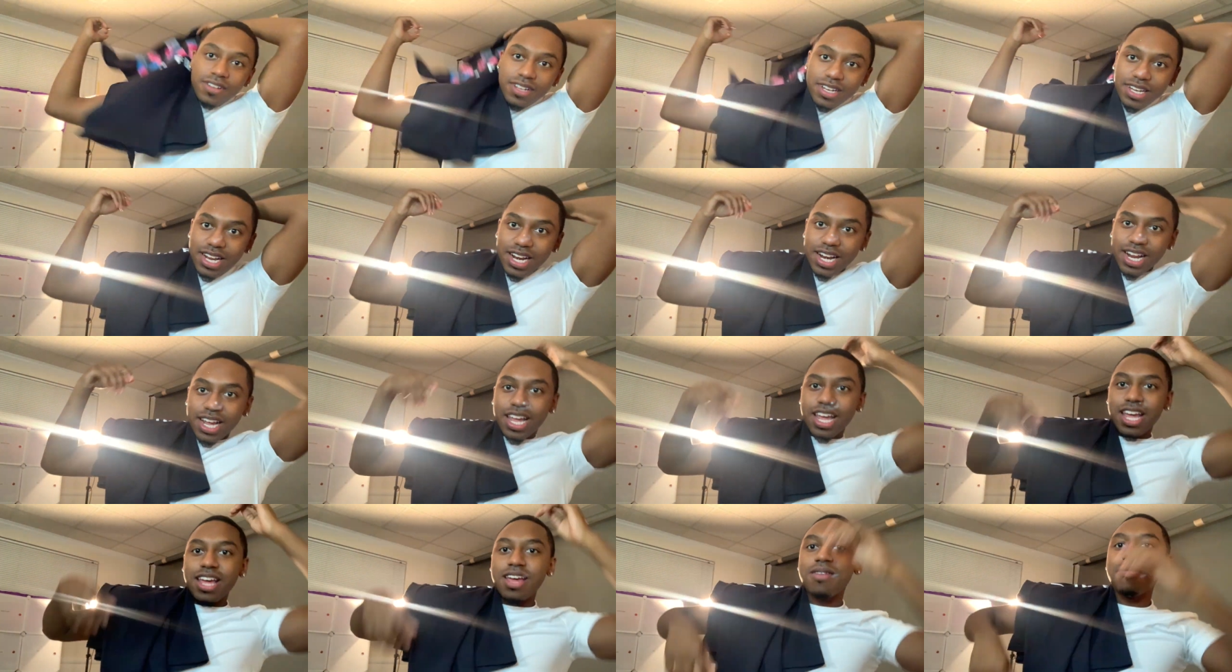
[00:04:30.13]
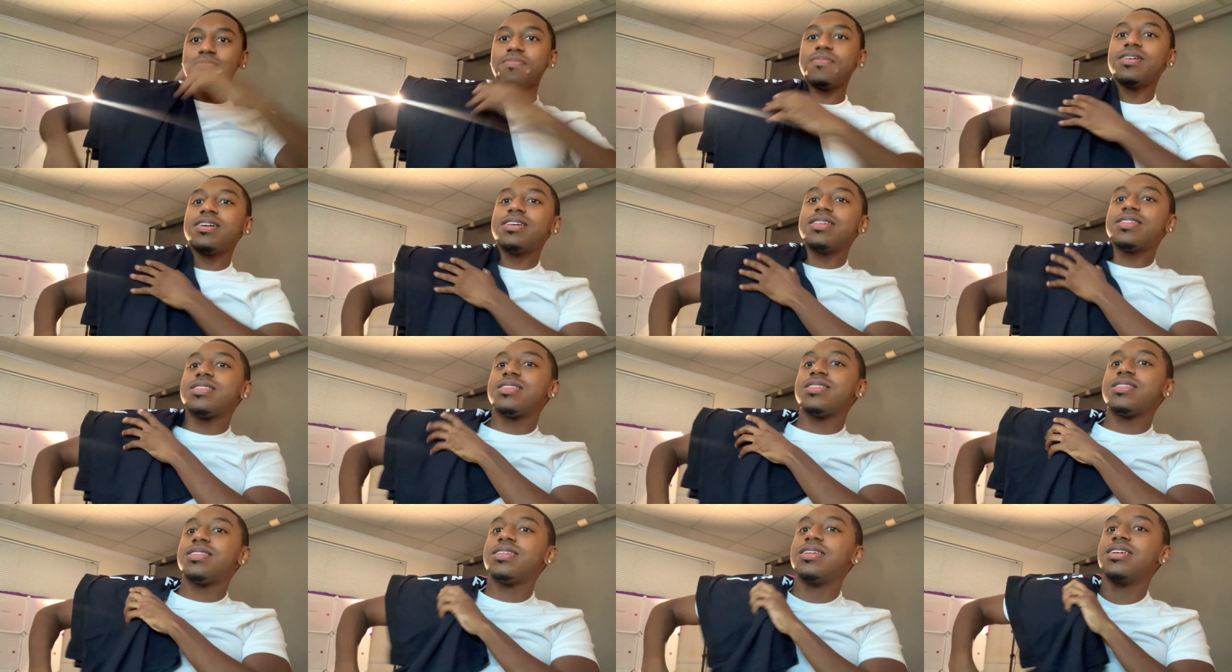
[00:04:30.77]
and then it came
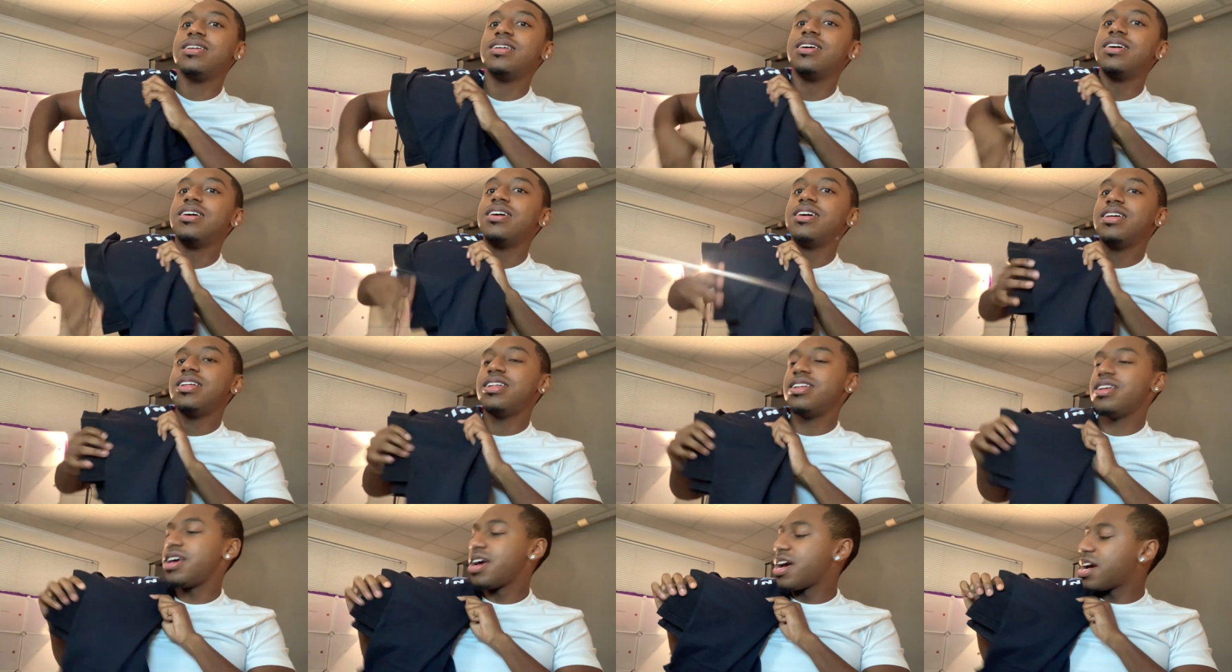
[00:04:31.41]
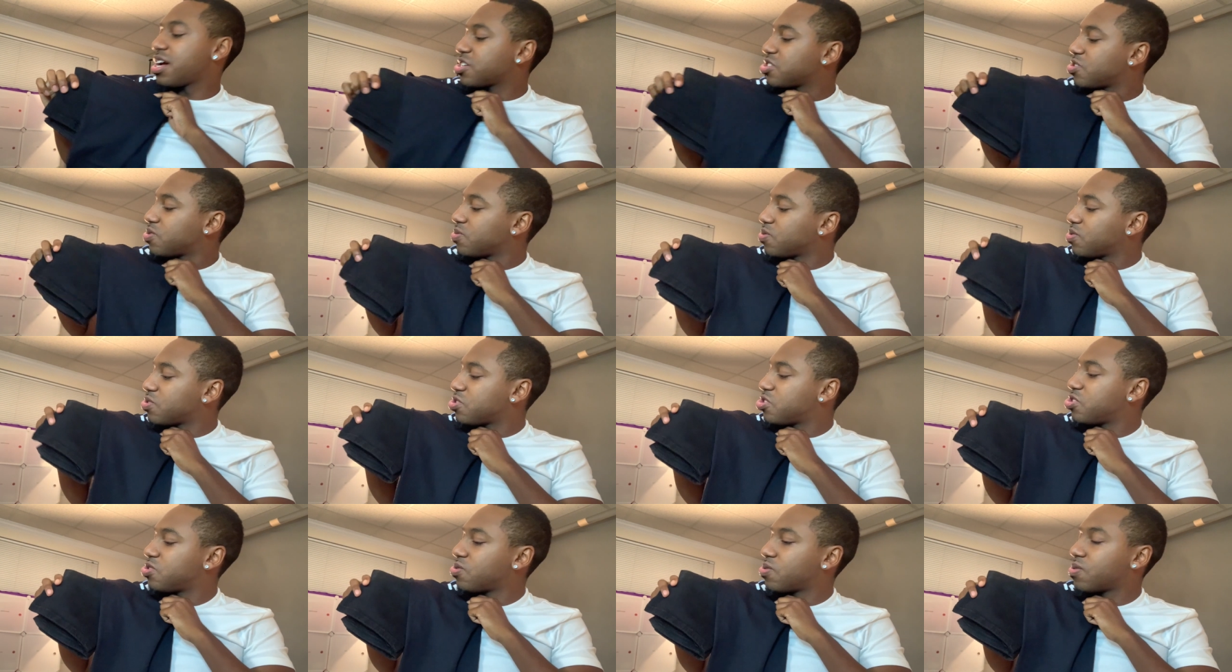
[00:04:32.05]
with the actual
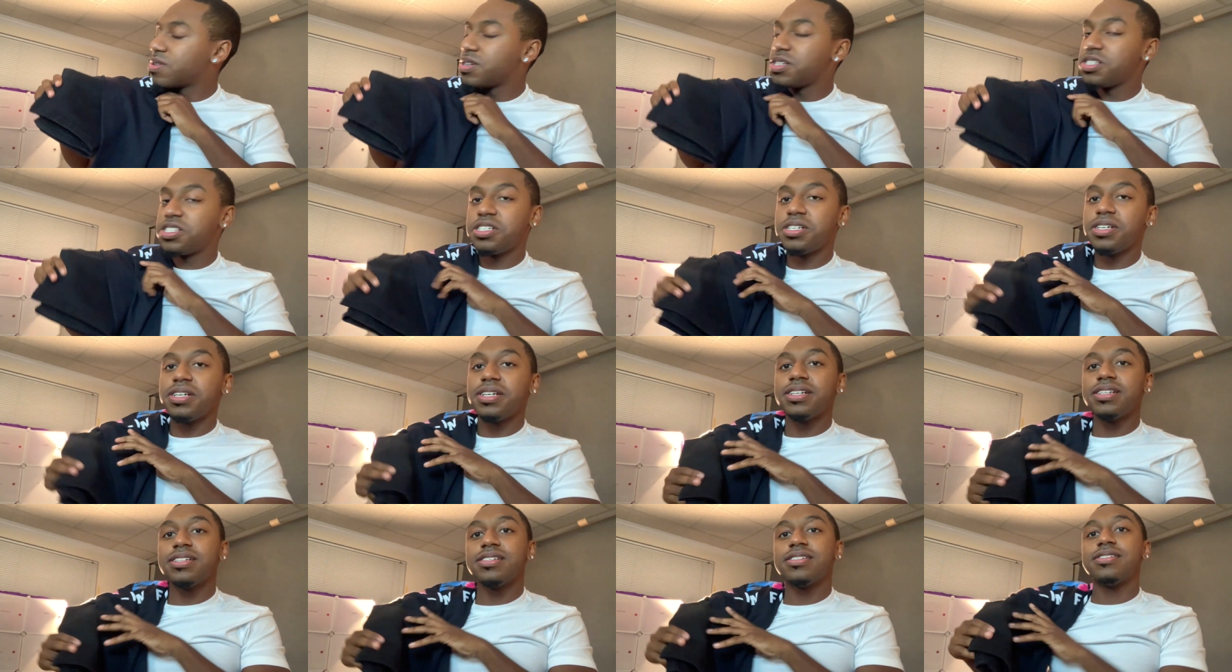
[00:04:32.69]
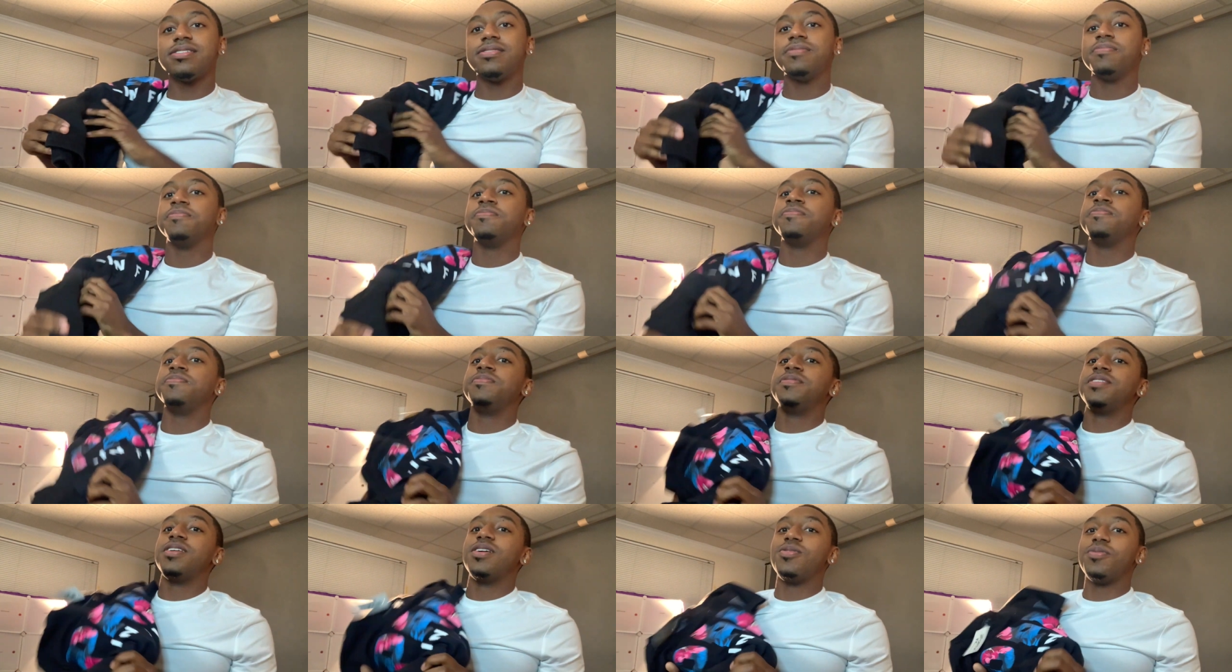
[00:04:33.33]
short jeans
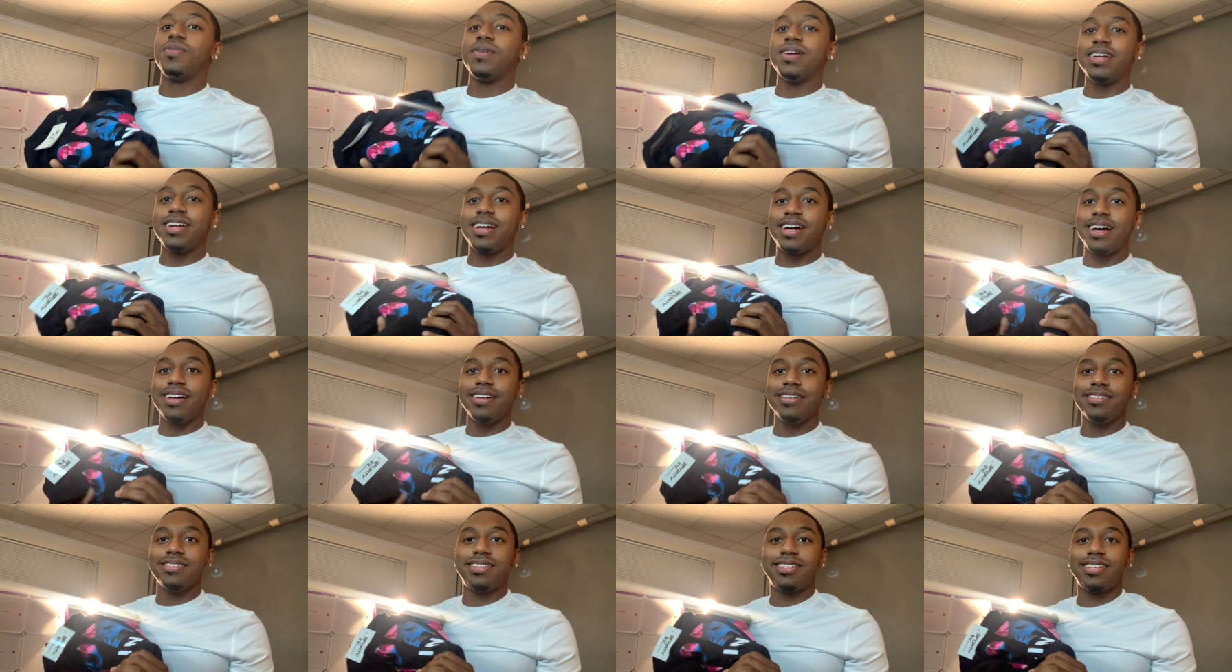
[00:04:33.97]
or whatnot.